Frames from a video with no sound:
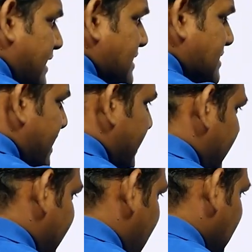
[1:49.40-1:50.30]
is there
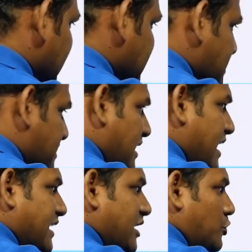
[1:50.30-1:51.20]
here this is
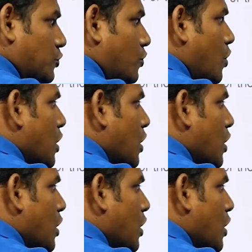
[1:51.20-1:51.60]
related to